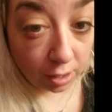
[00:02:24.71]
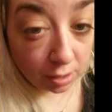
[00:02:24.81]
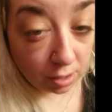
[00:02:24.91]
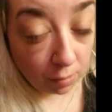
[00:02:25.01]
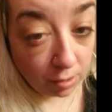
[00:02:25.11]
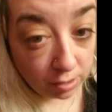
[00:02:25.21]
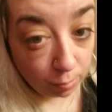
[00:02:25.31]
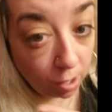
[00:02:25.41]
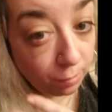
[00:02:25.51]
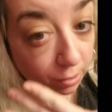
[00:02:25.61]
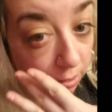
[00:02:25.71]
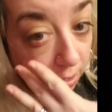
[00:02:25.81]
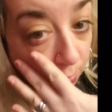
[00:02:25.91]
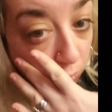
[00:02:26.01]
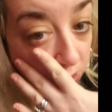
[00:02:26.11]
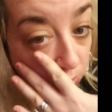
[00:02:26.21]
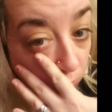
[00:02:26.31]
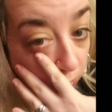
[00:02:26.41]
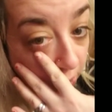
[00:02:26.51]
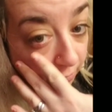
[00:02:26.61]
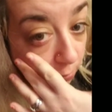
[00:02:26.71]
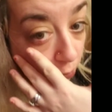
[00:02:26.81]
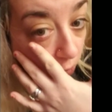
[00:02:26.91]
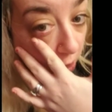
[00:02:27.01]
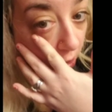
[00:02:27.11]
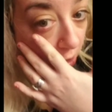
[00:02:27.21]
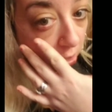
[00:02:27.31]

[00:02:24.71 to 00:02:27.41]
and so it's probably going to get more swollen every morning